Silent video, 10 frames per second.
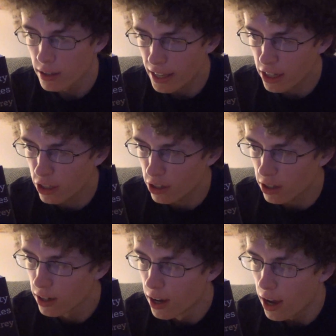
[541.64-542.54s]
Thanking
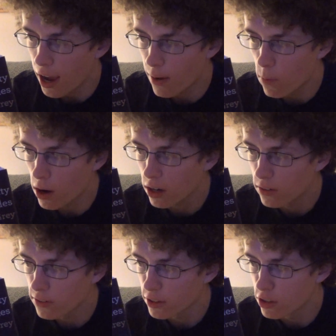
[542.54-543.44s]
her, I walk
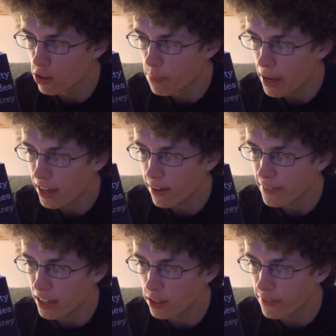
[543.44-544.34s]
over to the bank
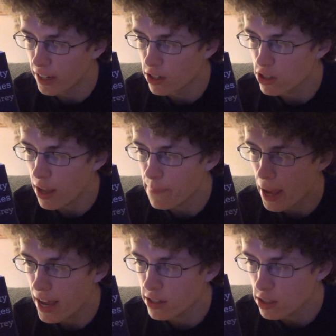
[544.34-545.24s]
of elevators and
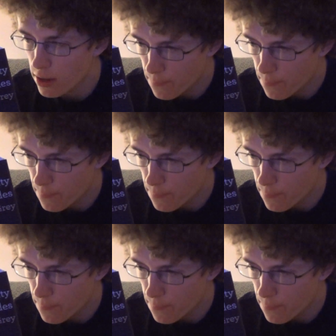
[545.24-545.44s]
past